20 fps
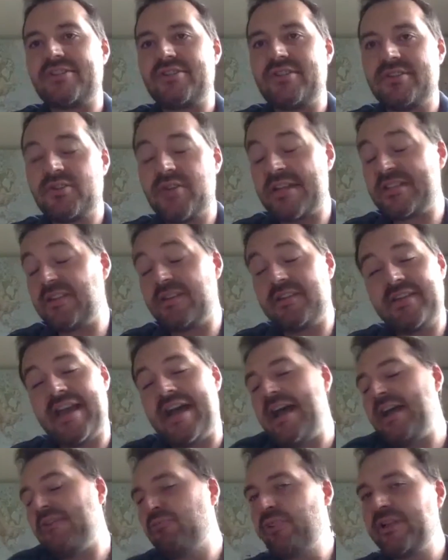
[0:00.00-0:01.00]
So that's yeah,
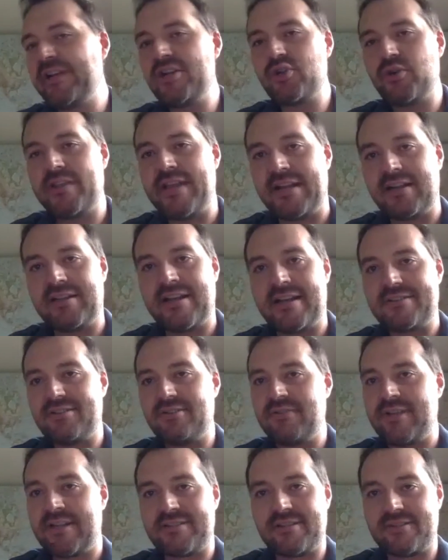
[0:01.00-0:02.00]
I really enjoy that class too.
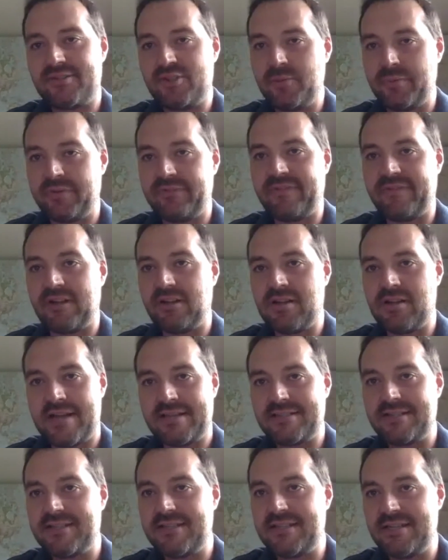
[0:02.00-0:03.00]
That's a super fun class
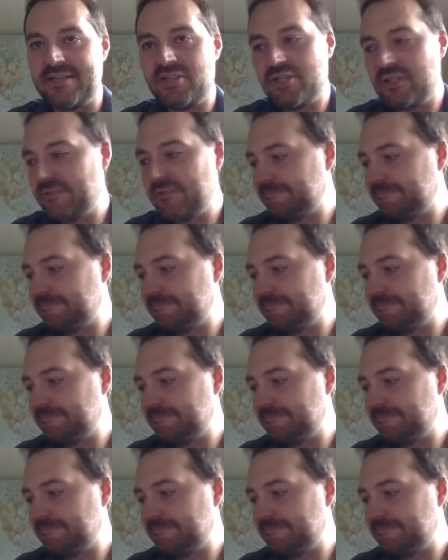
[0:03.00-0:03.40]
to teach.